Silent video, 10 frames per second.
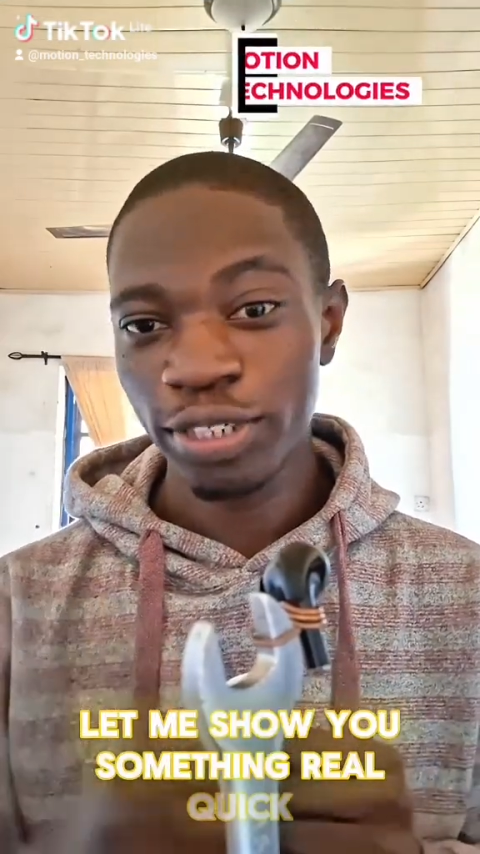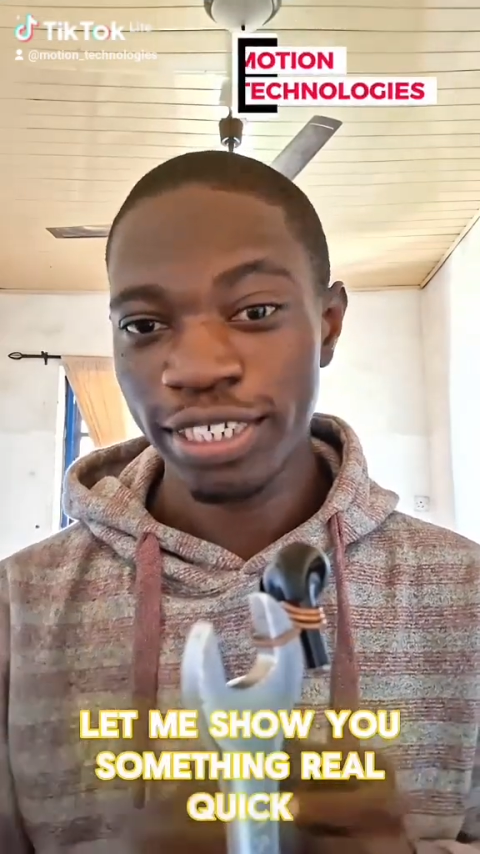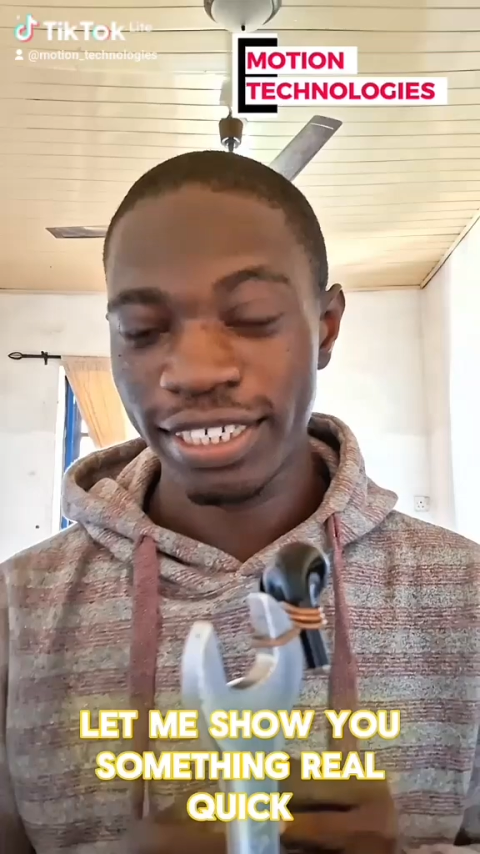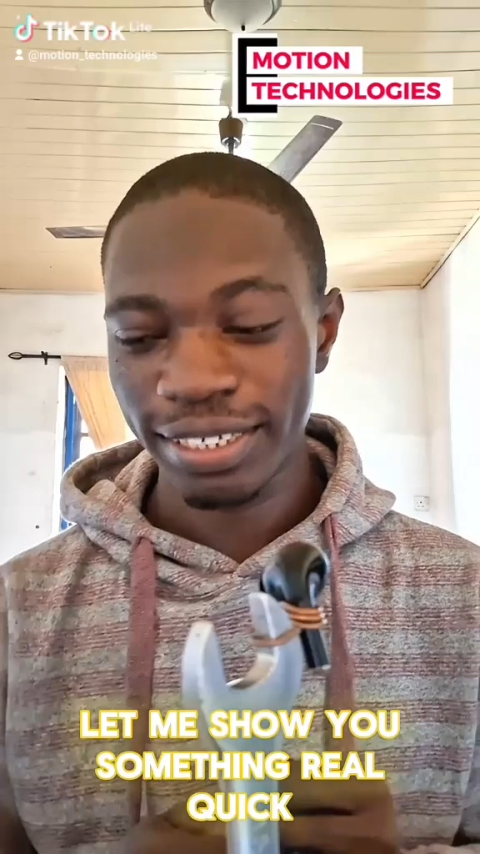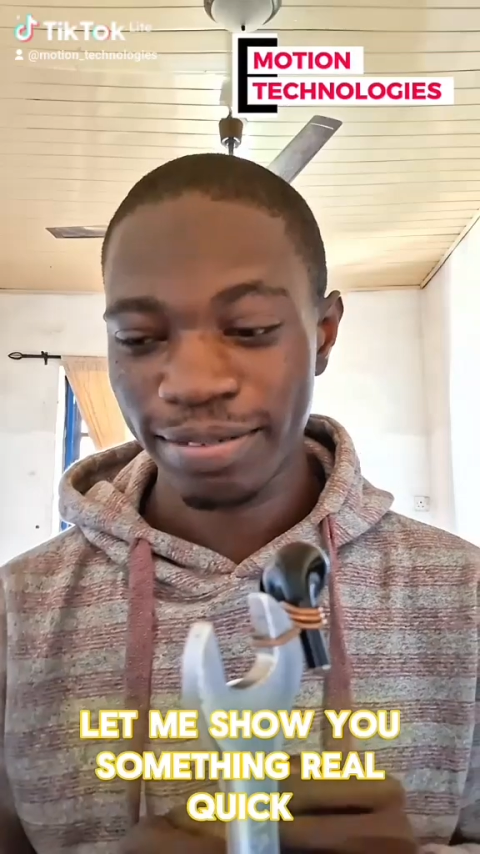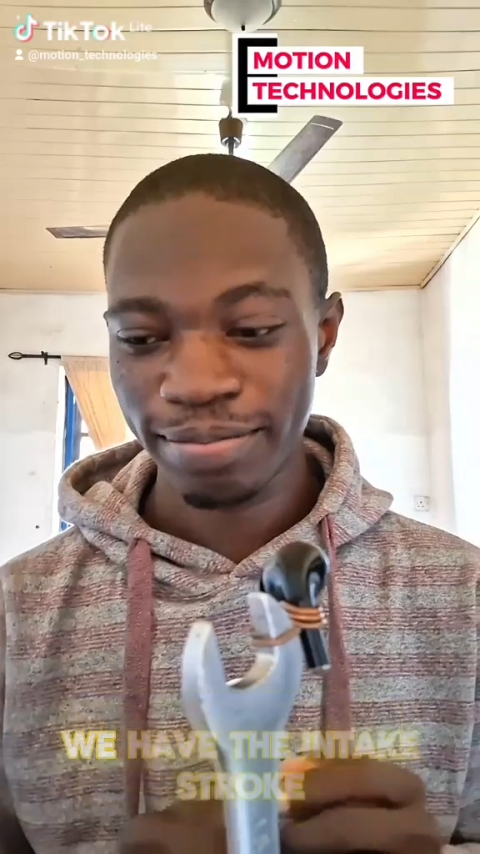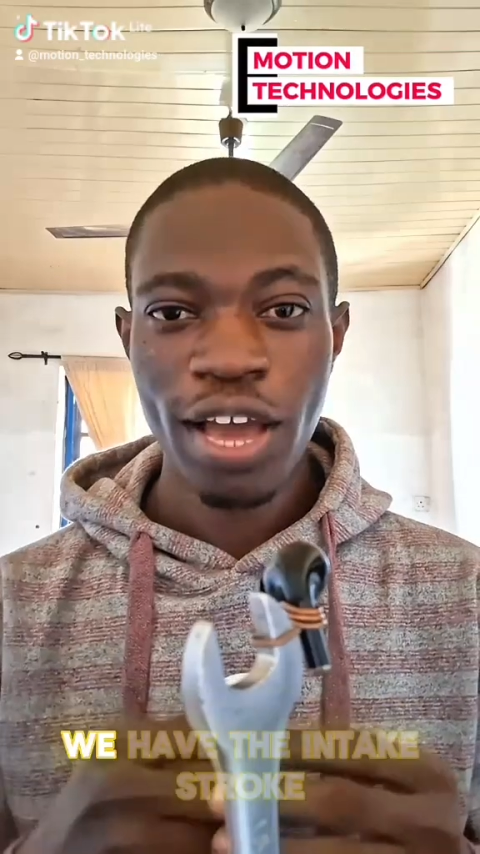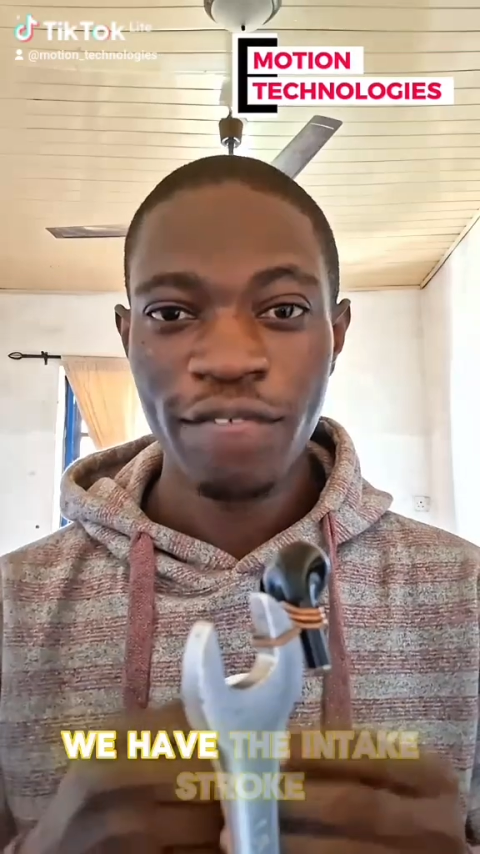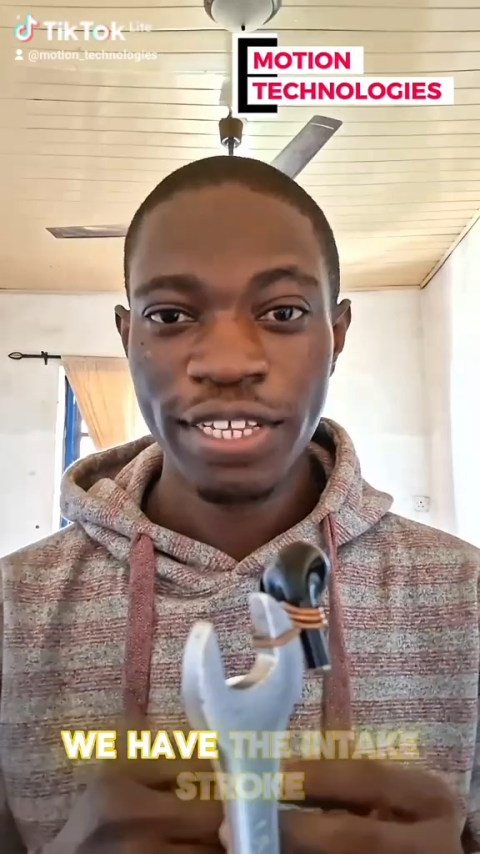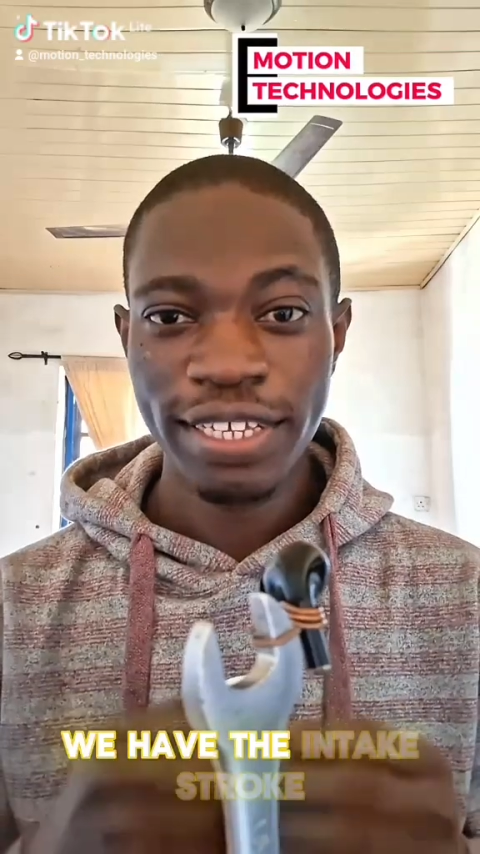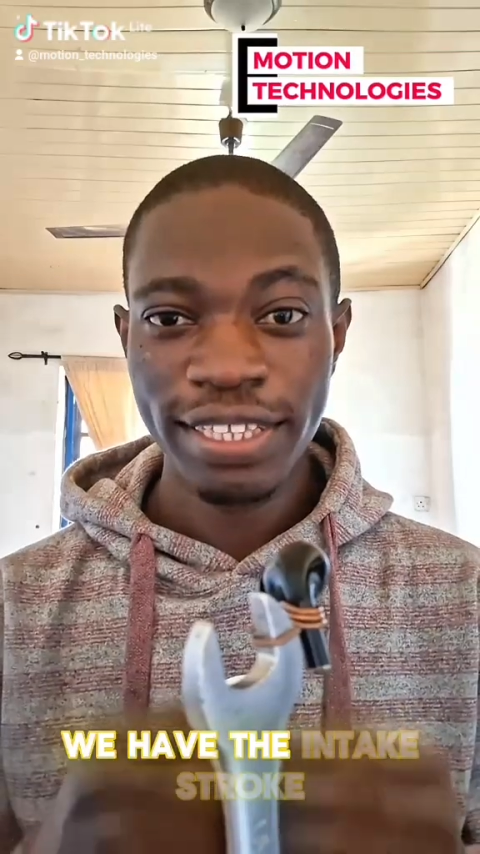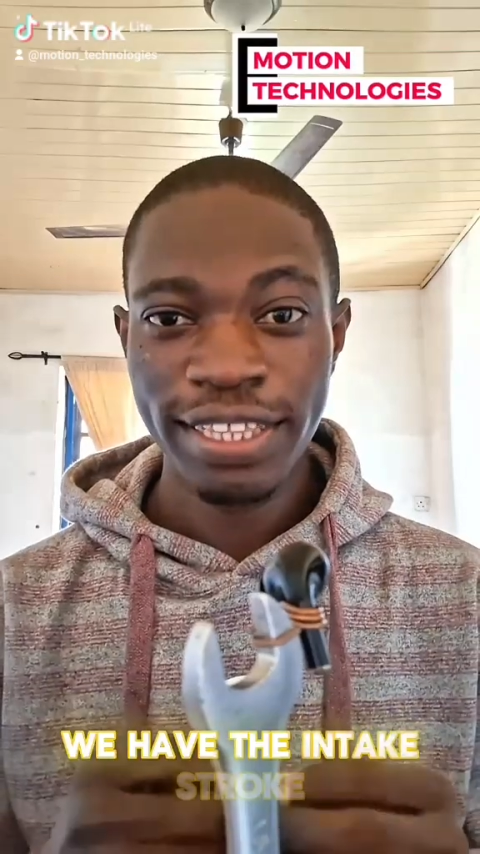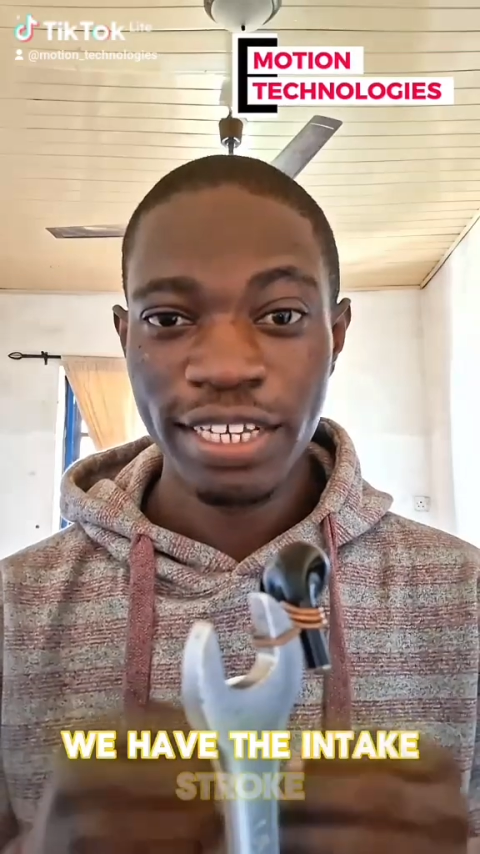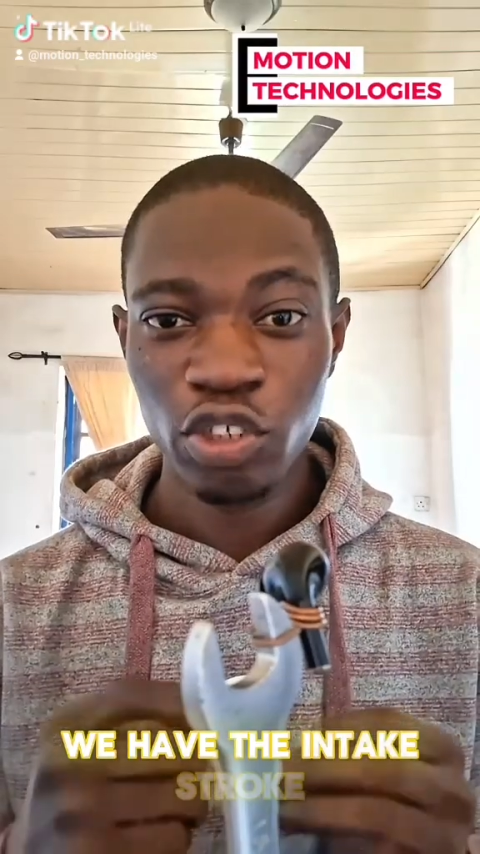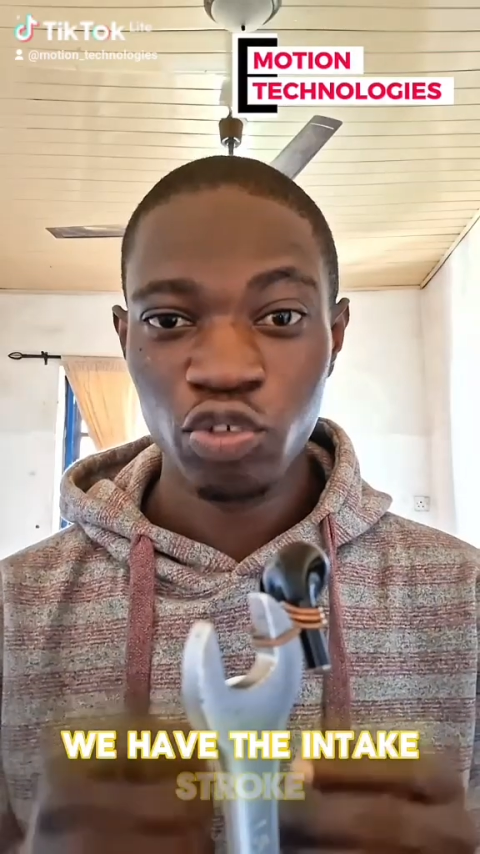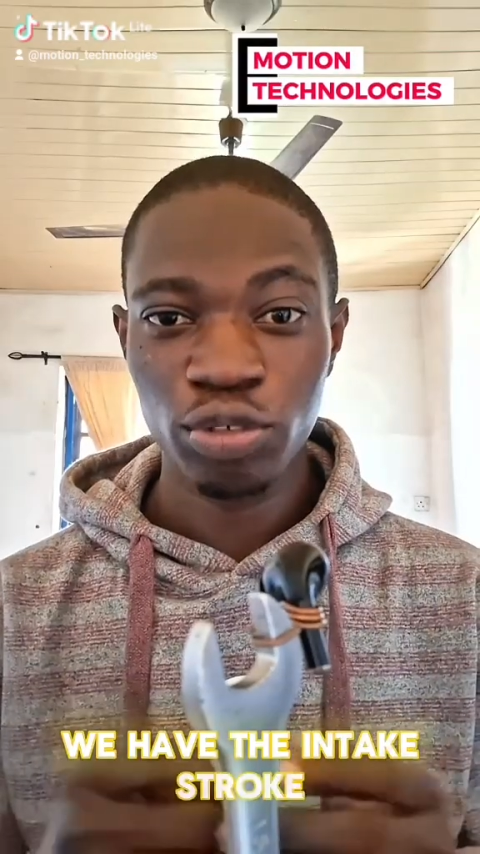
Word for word: quick. We have the intake